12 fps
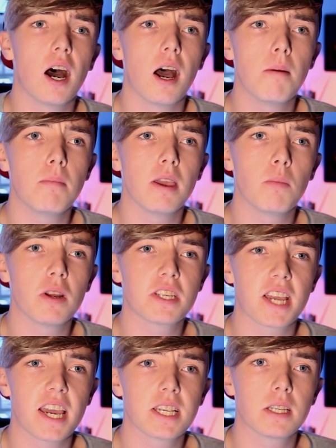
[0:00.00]
In
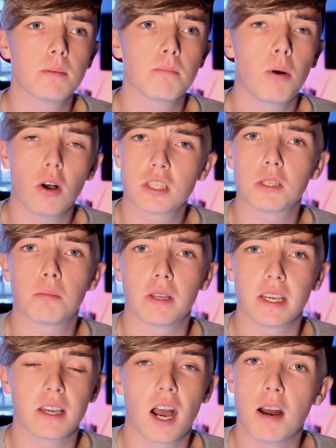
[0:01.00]
which case, possibly.